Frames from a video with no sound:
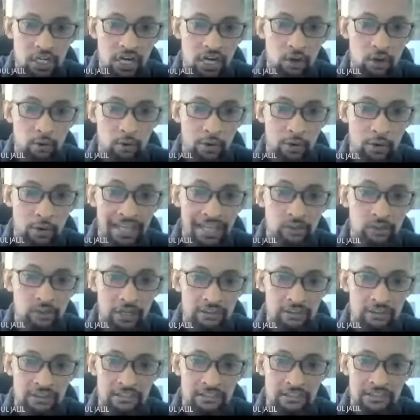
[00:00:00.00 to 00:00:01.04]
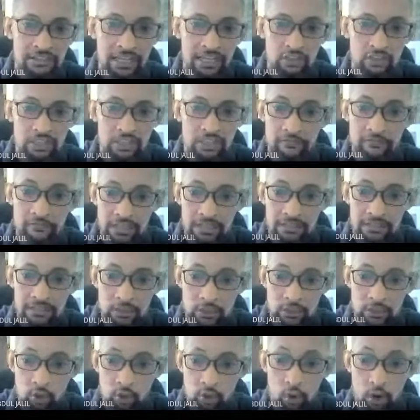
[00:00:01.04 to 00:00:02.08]
when you actually start to develop
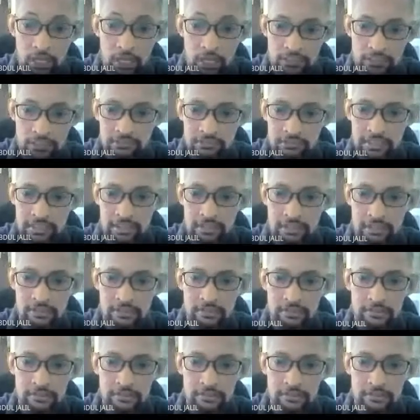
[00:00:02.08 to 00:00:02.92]
your understanding.